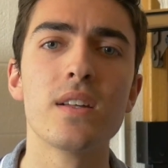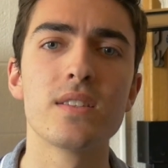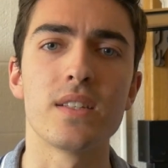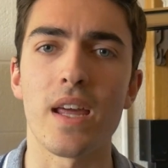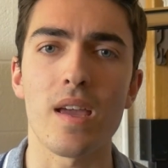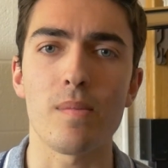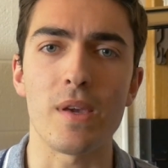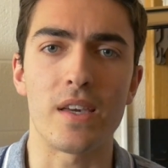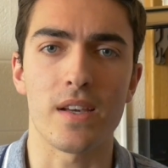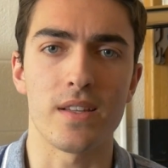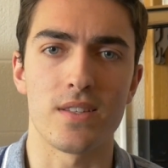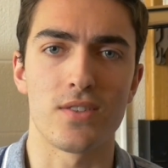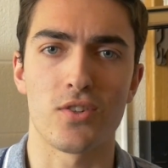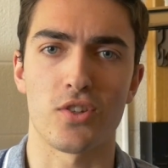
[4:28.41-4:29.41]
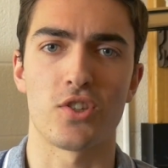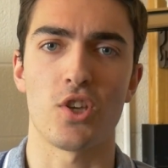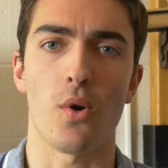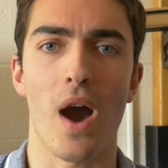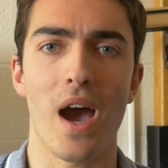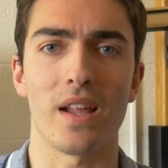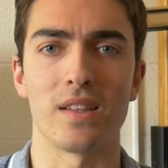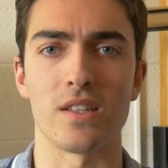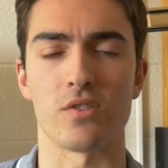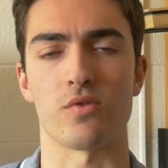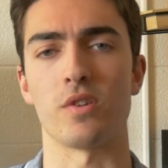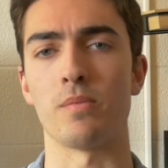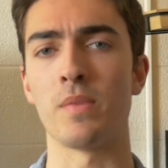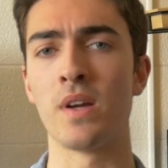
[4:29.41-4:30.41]
today because it's just so hot in this
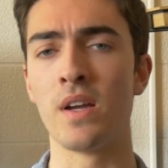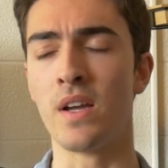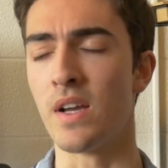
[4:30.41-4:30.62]
room.